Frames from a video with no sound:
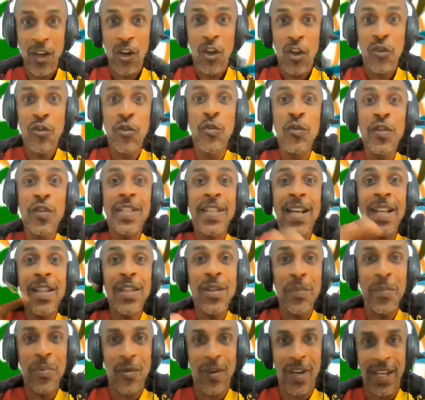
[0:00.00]
to
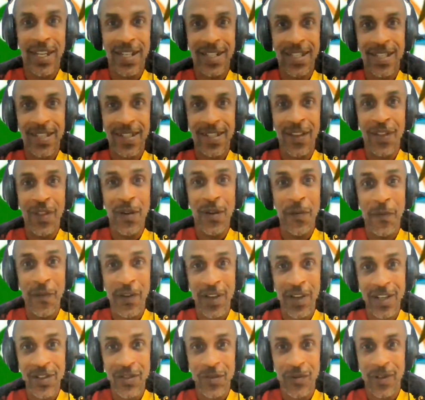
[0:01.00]
celebrate the
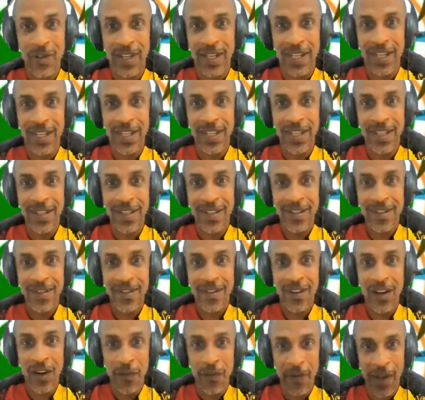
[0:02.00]
victory
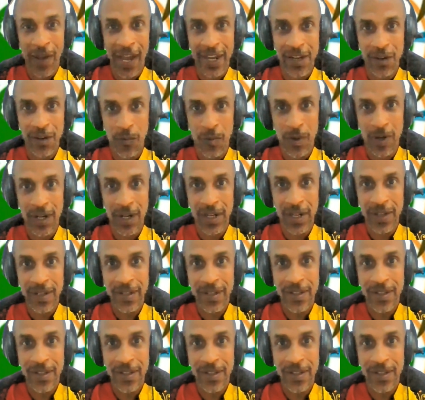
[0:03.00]
of Adwa.